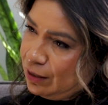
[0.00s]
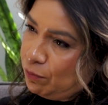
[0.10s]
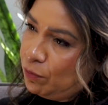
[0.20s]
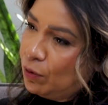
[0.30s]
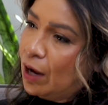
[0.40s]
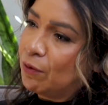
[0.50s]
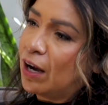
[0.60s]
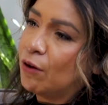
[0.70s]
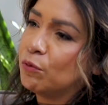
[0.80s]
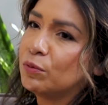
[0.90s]
it?
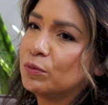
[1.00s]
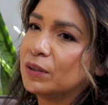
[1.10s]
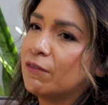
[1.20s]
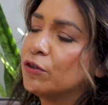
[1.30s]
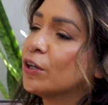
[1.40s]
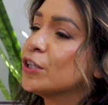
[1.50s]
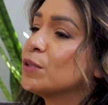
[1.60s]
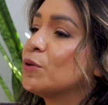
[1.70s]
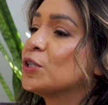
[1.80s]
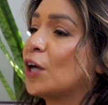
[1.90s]
How give your
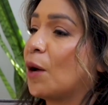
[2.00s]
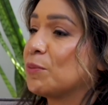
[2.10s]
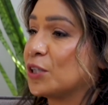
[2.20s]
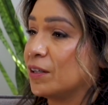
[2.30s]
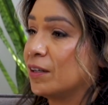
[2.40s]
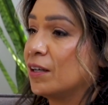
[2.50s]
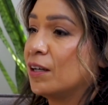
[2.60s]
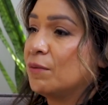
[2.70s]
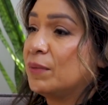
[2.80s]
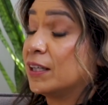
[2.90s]
customers the option?
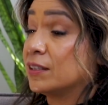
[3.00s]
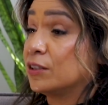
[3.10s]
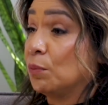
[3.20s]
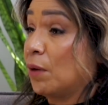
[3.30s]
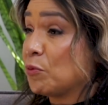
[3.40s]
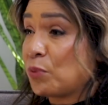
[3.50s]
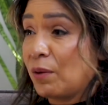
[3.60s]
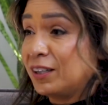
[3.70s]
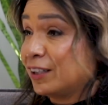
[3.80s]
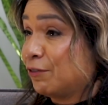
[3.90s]
Because your mom's
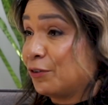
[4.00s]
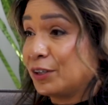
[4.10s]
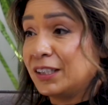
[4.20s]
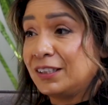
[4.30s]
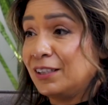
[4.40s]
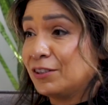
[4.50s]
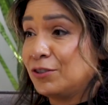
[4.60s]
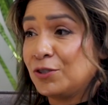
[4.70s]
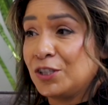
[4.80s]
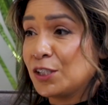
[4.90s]
probably looking for a good deal
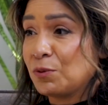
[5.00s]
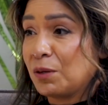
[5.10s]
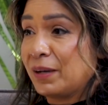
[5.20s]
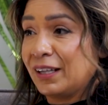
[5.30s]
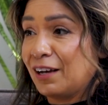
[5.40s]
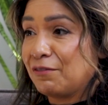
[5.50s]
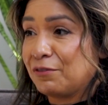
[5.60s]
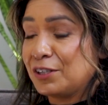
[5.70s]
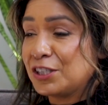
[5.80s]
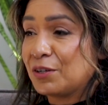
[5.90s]
too. She doesn't want to pay a lot
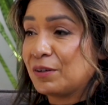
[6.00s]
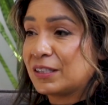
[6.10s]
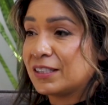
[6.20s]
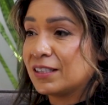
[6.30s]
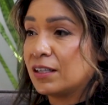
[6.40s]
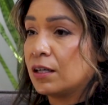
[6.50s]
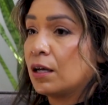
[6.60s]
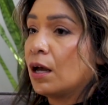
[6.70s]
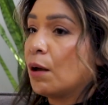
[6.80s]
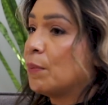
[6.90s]
for insurance,
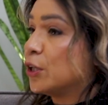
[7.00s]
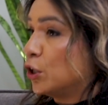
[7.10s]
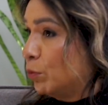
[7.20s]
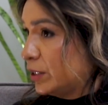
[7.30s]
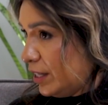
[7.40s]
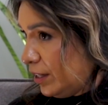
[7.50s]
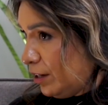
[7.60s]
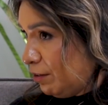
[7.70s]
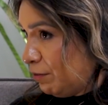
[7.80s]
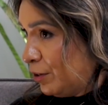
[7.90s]
but you would take
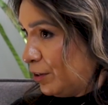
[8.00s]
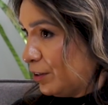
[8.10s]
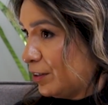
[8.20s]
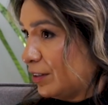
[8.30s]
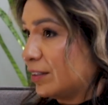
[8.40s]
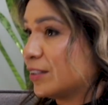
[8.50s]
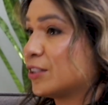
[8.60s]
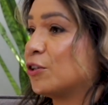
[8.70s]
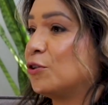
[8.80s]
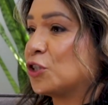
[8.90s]
care of her.
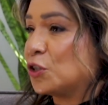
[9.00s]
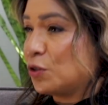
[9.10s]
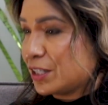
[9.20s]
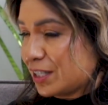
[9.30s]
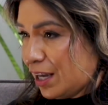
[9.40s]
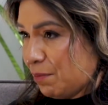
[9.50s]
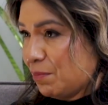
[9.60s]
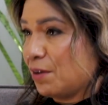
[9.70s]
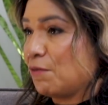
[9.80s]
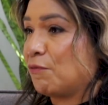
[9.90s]
So you should do the same
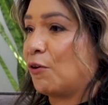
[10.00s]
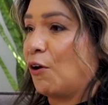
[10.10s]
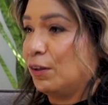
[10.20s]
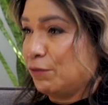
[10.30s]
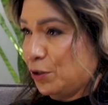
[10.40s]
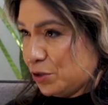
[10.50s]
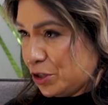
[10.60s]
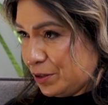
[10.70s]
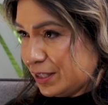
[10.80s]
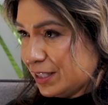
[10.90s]
for all of your
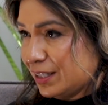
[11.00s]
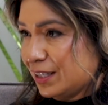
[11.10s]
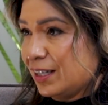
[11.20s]
insurance.